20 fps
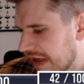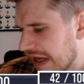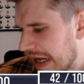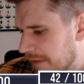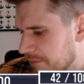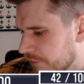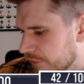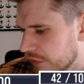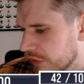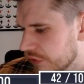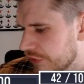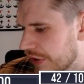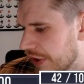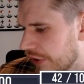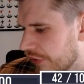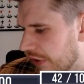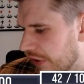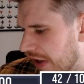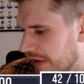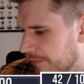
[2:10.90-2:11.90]
absolutely
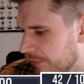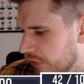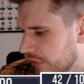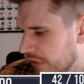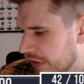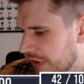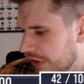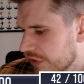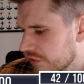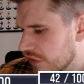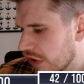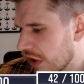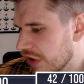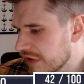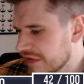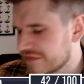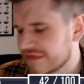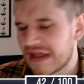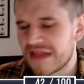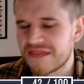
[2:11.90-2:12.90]
incredible. To
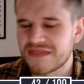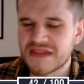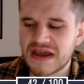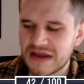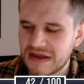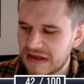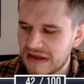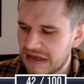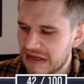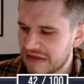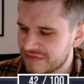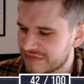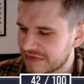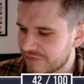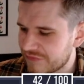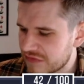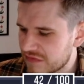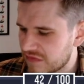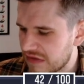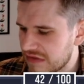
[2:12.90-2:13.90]
understand that at
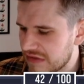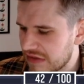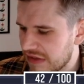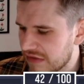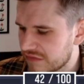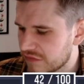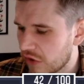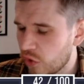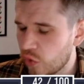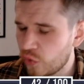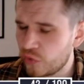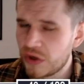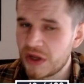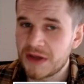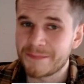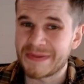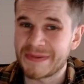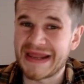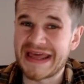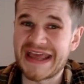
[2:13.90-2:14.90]
17 years old,
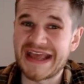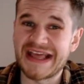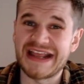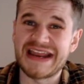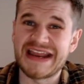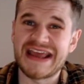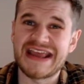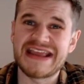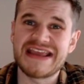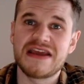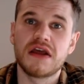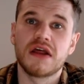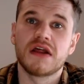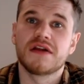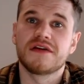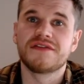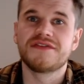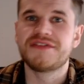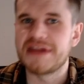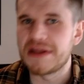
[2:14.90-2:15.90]
playing in a
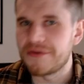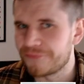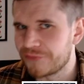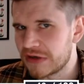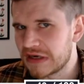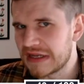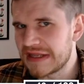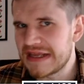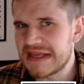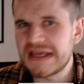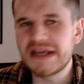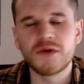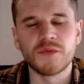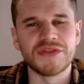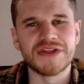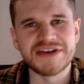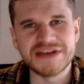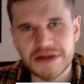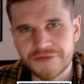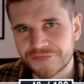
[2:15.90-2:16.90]
different league with
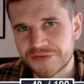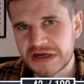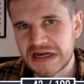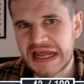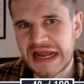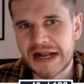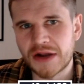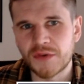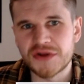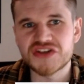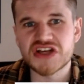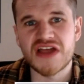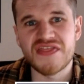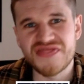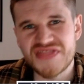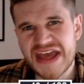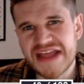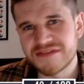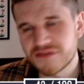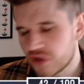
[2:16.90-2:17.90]
a different language and
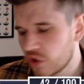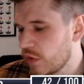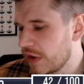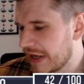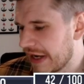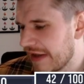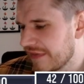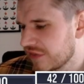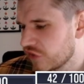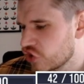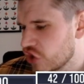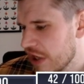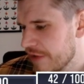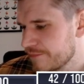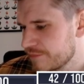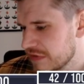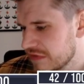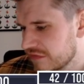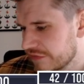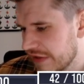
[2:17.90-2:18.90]
then doing it in the
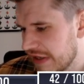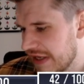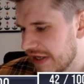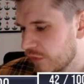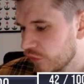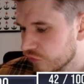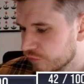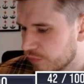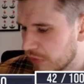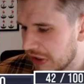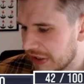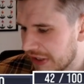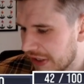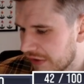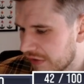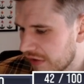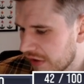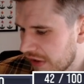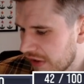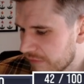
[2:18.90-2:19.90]
Champions League was
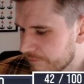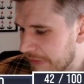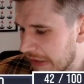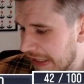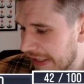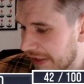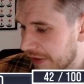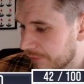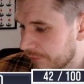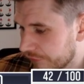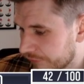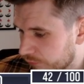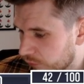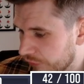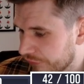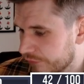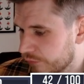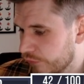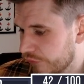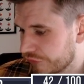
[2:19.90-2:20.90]
brilliant. Bellingham
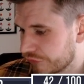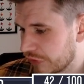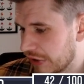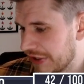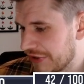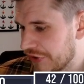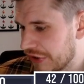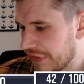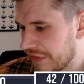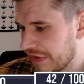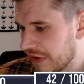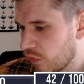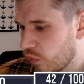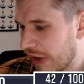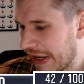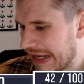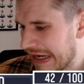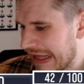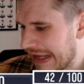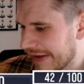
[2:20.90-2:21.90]
was really good in the
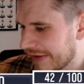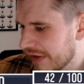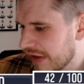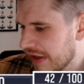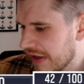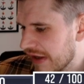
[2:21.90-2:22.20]
away leg,